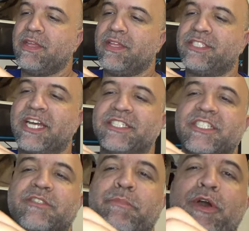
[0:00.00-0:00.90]
this has
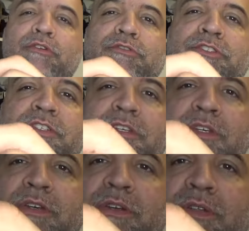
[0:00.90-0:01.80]
this post,
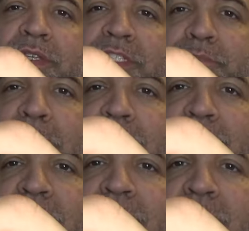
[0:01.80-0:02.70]
these posts
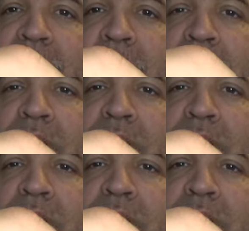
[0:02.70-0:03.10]
right there